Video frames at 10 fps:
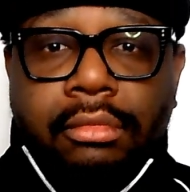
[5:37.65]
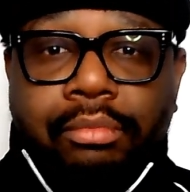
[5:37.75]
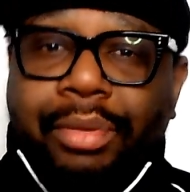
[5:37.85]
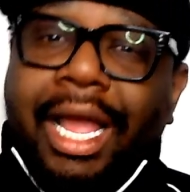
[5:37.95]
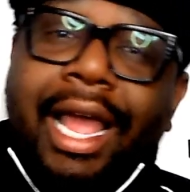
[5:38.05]

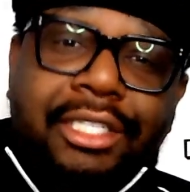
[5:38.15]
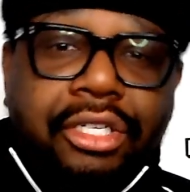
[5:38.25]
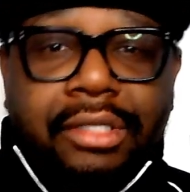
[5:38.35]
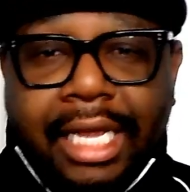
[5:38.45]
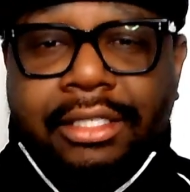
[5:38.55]
But
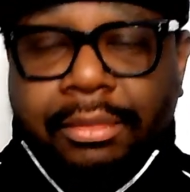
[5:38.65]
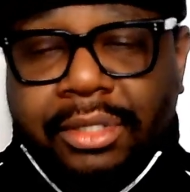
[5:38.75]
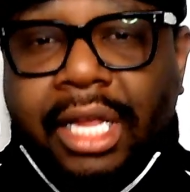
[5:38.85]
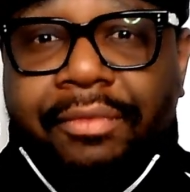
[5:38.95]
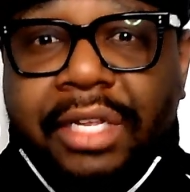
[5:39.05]
you say some
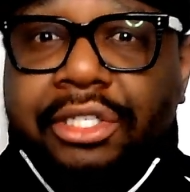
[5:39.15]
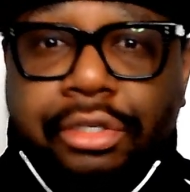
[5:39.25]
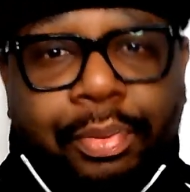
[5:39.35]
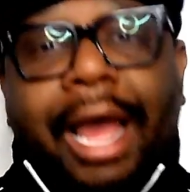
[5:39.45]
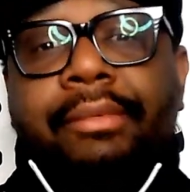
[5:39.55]
stuff that you
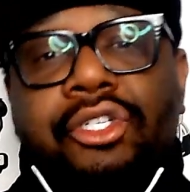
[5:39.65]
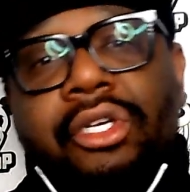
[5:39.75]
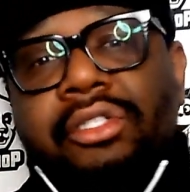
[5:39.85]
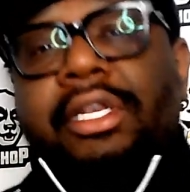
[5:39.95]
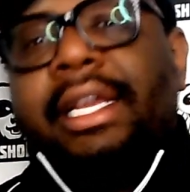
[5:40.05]
probably
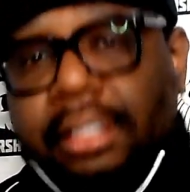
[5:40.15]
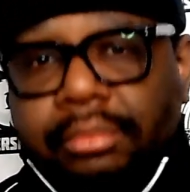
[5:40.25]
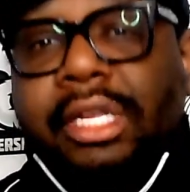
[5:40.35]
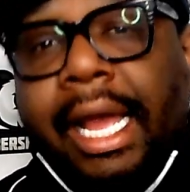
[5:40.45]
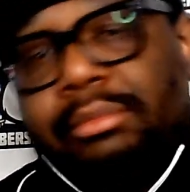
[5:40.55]
shouldn't say
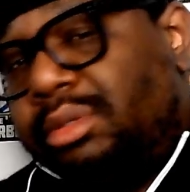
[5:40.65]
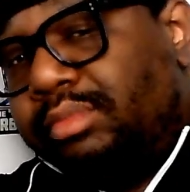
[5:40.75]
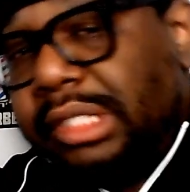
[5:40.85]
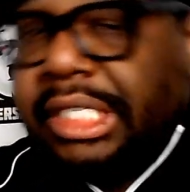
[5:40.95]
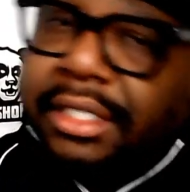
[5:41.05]
sometimes.
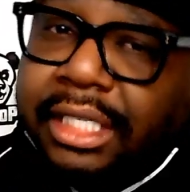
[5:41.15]
Yeah.